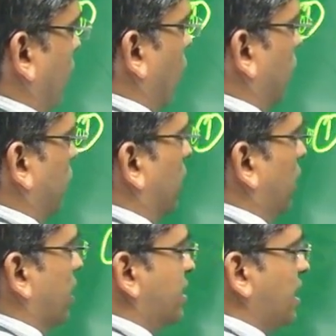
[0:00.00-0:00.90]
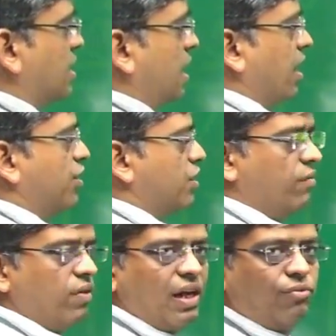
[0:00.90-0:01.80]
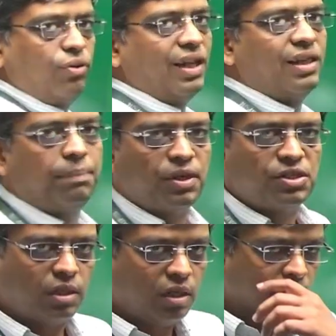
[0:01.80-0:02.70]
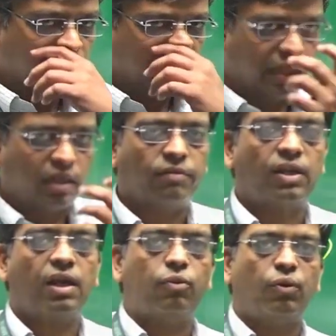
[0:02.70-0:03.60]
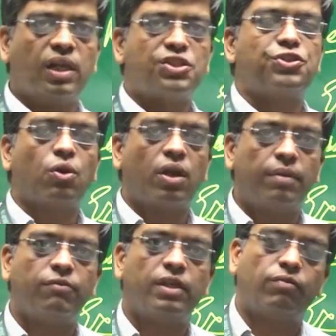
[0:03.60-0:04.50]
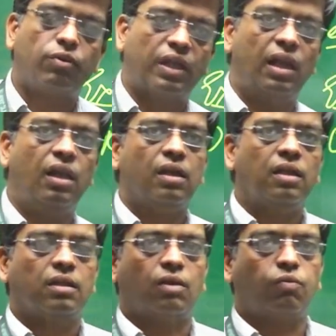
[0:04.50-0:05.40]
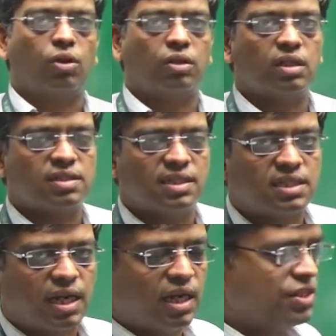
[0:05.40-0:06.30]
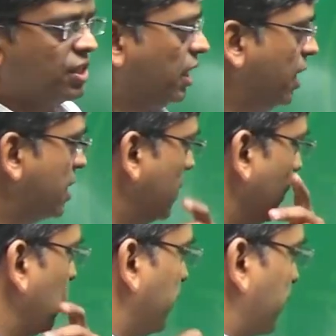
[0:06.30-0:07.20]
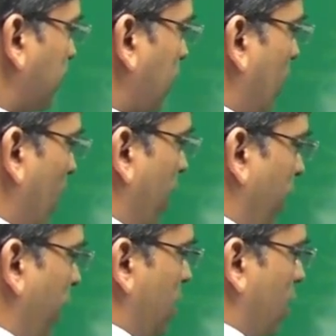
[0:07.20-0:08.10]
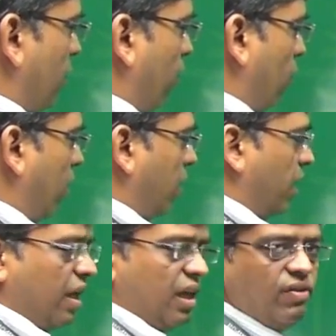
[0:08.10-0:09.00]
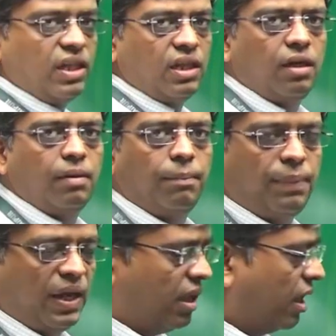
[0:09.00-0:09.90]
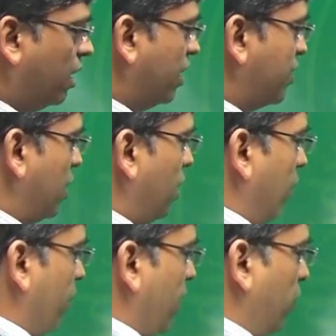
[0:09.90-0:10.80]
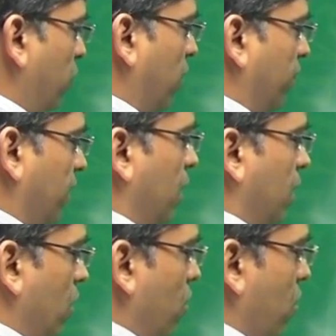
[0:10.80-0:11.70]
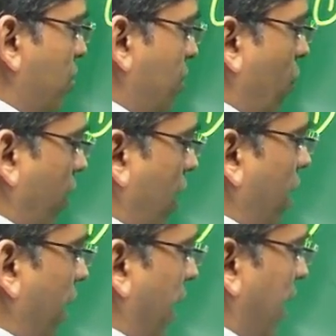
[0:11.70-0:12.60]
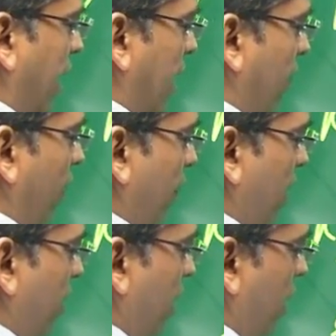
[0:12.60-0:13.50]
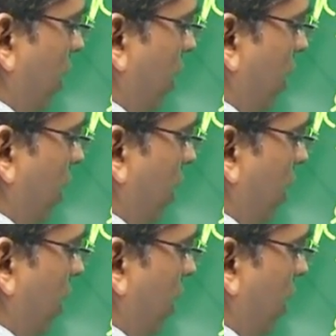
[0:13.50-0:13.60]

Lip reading: of the disease condition. We have to tell the patient that, we have to reassure him, we have to tell that what the disease condition is. Next, for relieving the pain condition, we have to give the non-steroidal anti-inflammatory